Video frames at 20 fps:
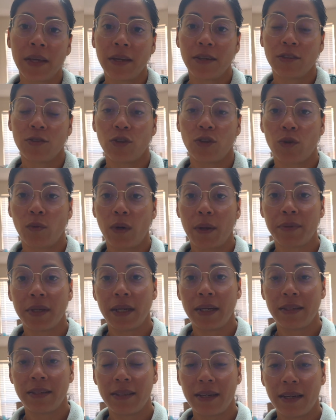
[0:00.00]
So their
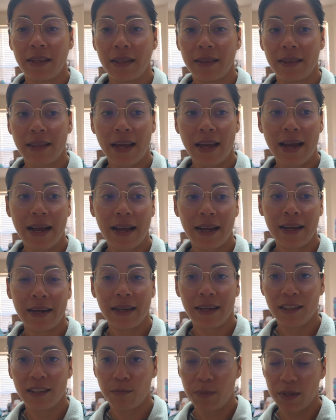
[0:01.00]
website said that they had
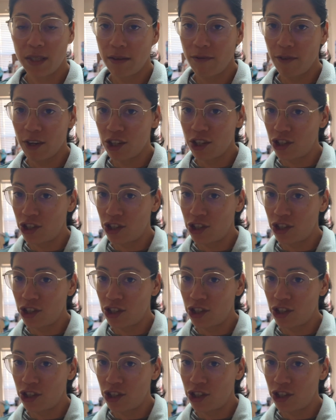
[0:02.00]
a specific